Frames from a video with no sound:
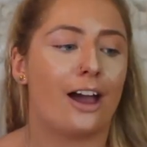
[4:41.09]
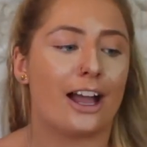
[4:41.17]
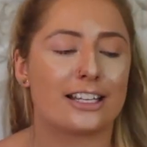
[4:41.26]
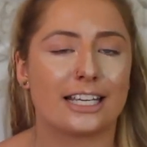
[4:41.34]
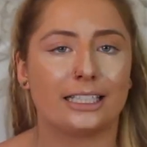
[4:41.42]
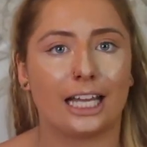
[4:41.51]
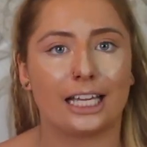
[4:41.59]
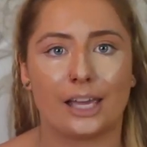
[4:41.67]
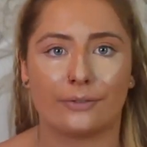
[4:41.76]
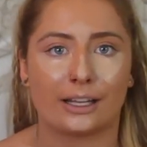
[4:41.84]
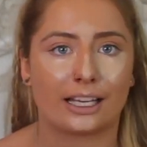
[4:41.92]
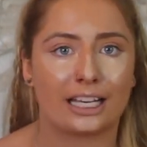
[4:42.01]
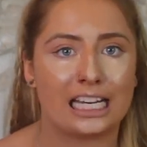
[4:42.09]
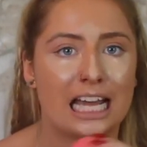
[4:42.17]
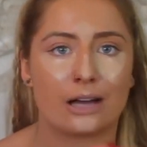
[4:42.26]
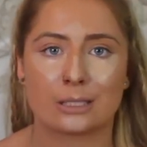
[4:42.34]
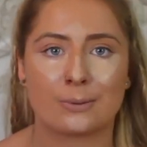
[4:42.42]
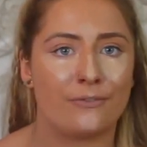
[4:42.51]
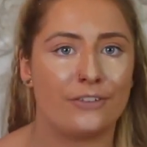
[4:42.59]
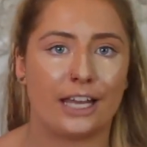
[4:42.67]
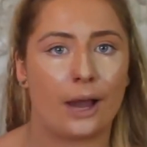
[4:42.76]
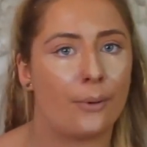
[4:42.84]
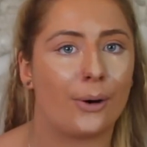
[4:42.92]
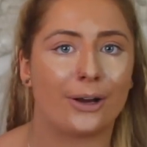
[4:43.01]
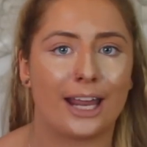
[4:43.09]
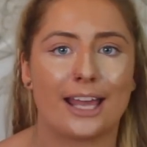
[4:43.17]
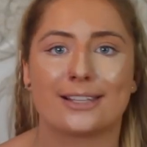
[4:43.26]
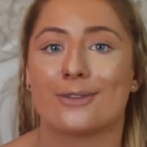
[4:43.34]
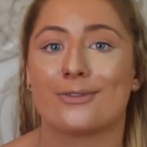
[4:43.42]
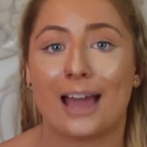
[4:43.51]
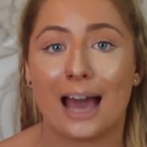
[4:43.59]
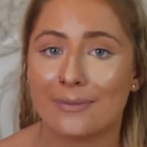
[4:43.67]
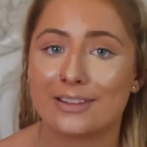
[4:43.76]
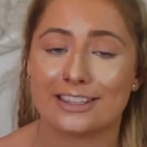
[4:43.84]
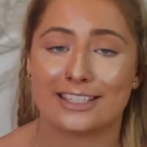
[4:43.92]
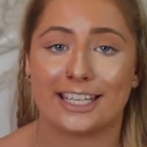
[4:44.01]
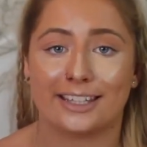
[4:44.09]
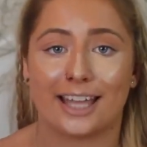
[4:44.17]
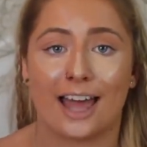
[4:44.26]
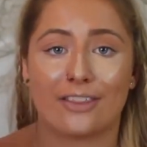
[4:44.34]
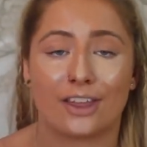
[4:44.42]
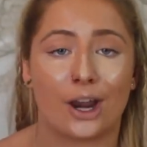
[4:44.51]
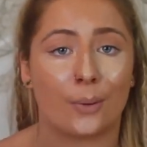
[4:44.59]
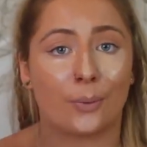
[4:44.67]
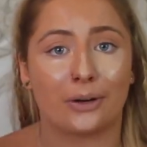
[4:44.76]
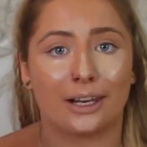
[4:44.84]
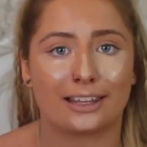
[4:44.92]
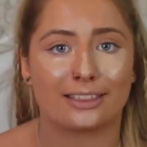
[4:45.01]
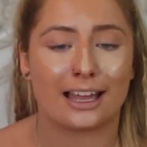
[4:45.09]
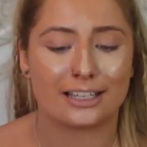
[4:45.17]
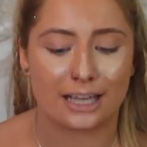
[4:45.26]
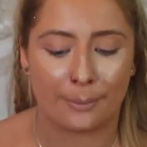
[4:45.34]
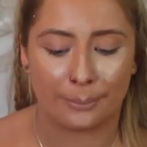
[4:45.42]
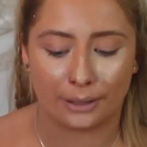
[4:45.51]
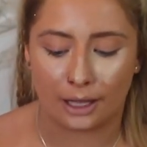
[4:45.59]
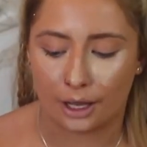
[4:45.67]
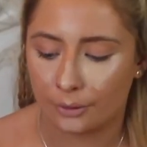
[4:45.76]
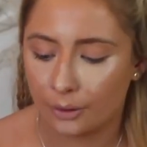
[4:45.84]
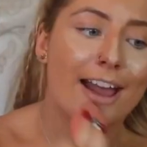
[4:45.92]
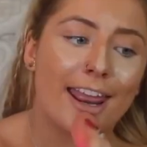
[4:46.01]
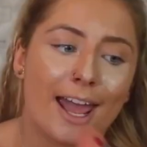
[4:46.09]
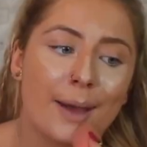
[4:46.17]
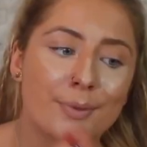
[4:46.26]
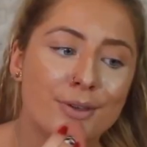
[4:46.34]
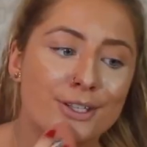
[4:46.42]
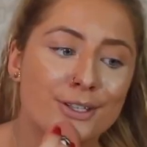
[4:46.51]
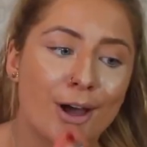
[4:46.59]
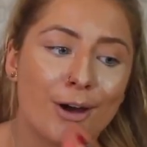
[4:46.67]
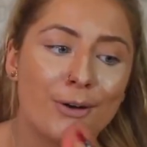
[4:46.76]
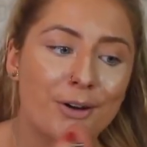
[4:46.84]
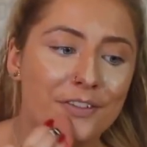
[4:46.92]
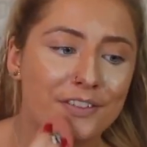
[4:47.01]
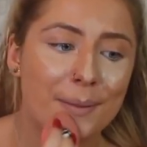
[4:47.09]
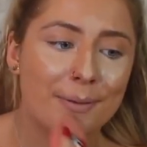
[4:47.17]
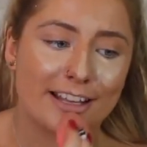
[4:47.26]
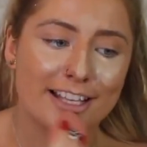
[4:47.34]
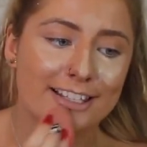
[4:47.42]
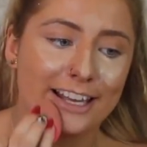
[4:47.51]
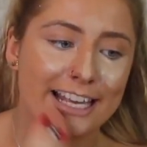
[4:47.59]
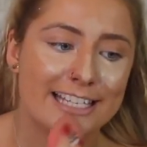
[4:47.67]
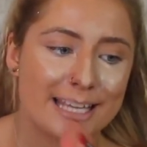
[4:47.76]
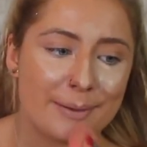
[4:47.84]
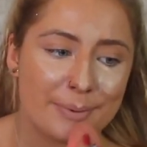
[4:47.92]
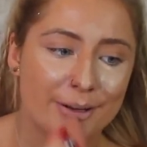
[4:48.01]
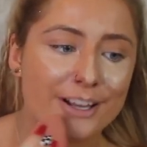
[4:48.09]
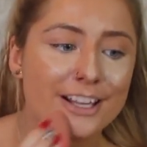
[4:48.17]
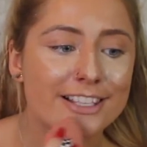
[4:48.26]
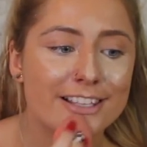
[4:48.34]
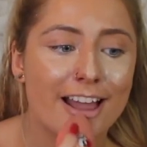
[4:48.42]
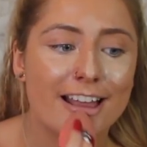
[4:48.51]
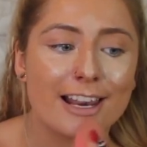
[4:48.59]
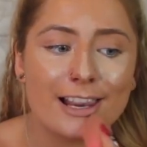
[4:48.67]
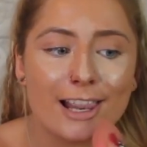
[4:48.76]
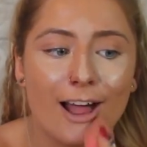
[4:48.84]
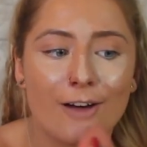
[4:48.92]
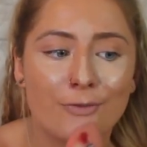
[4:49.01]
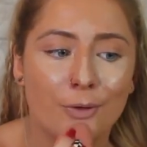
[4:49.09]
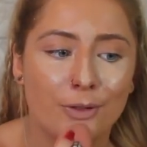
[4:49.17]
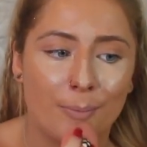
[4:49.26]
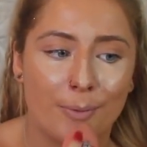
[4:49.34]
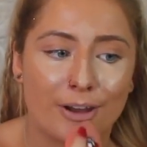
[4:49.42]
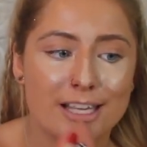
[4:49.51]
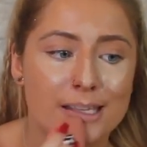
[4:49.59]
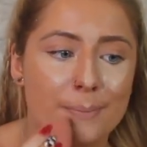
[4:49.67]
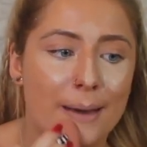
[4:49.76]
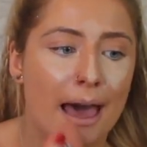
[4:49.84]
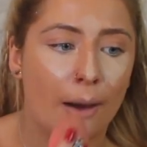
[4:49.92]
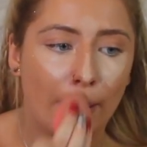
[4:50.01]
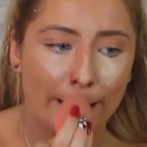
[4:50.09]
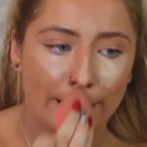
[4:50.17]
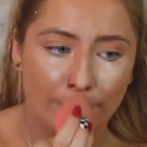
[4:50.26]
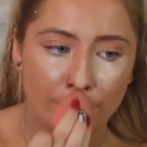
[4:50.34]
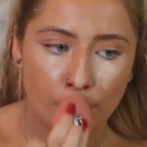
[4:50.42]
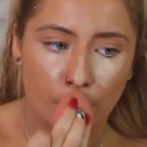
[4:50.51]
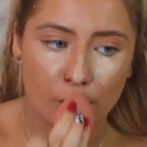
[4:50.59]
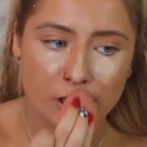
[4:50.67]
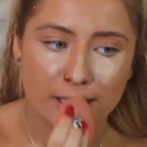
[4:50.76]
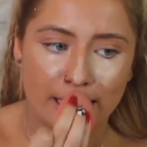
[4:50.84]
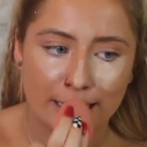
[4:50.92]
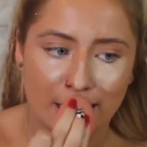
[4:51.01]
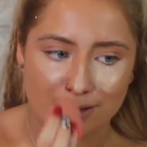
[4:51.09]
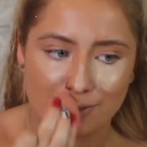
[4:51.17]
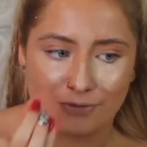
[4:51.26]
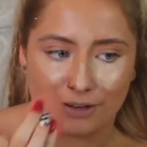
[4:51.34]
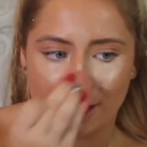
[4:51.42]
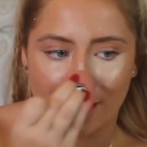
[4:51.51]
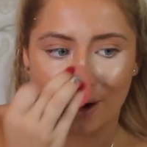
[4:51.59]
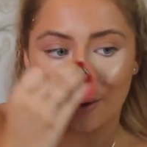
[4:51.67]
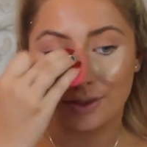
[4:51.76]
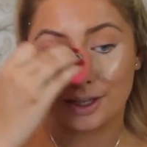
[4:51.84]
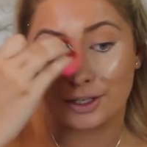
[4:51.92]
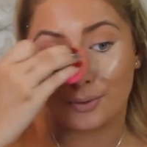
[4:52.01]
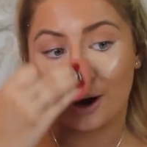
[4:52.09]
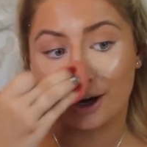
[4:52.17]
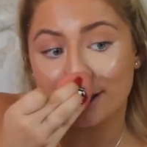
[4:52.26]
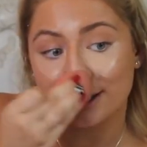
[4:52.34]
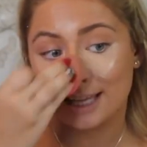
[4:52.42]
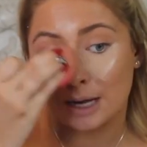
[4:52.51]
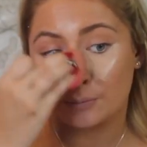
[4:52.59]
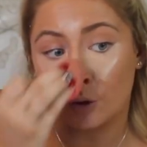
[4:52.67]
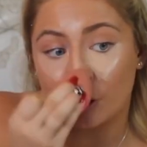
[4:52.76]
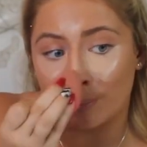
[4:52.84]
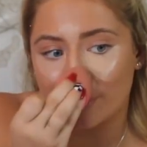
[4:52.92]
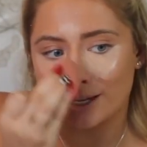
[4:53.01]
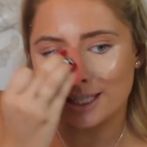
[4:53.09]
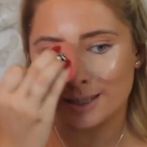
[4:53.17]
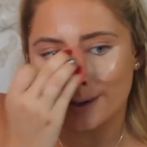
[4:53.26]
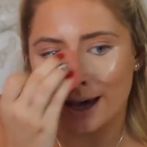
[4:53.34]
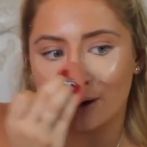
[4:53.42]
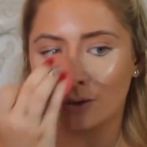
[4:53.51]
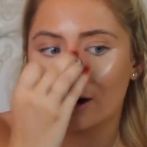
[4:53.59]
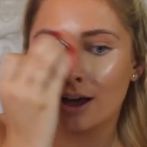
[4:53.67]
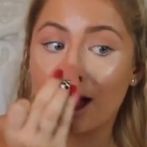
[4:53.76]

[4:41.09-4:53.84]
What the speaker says: I did like give like an announcement video on it, so if you haven't seen that, then I will link that down below. I am so flipping excited because I love what the book is about, and if you watch the announcement video, then you will understand what the book is about.